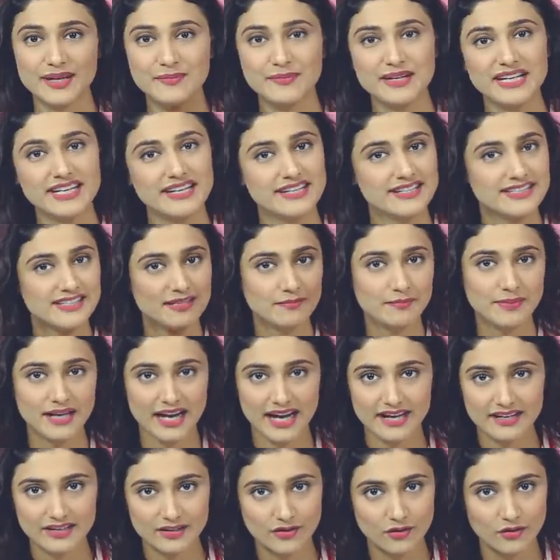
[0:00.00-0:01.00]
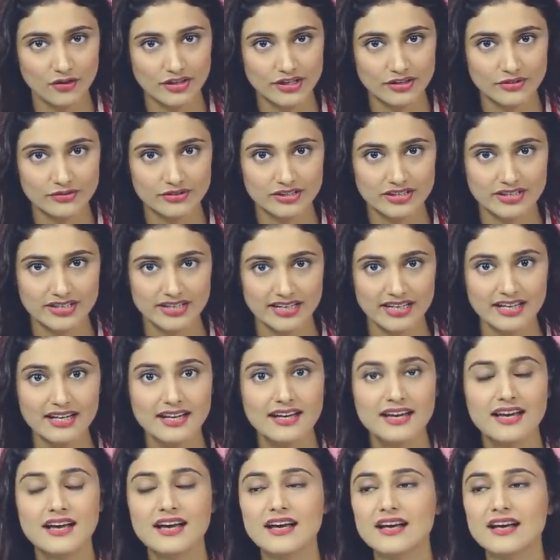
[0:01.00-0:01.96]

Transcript: My meetings are planned according to the day.